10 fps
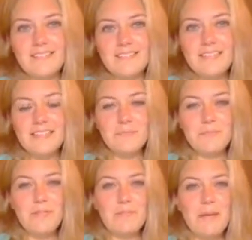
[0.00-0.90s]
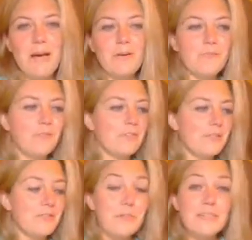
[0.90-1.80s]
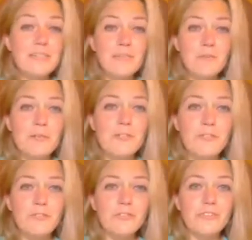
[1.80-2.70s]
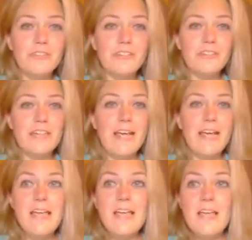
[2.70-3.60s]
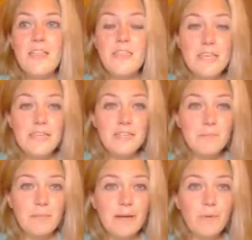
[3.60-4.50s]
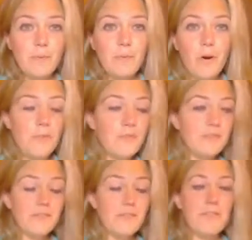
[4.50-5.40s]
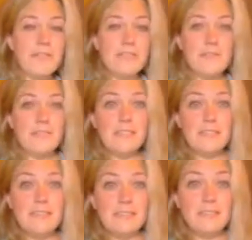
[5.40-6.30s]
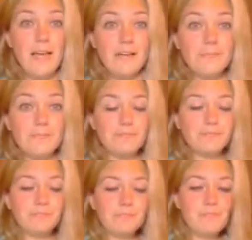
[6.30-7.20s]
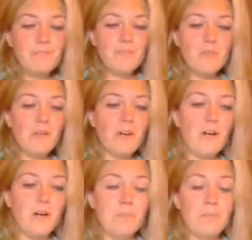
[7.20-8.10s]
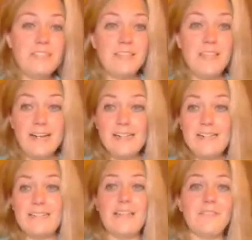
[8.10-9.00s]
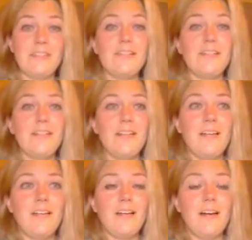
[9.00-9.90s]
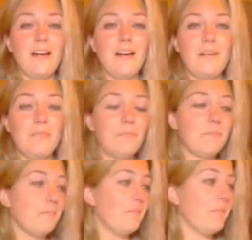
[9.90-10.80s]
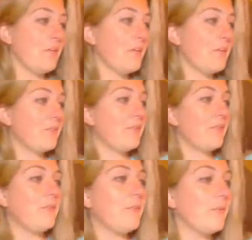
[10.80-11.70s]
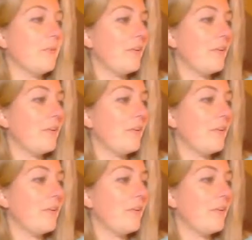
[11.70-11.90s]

that's pretty powerful. And so I was sitting with my journal earlier today, thinking about all the different things I've seen in his life. He's 97. So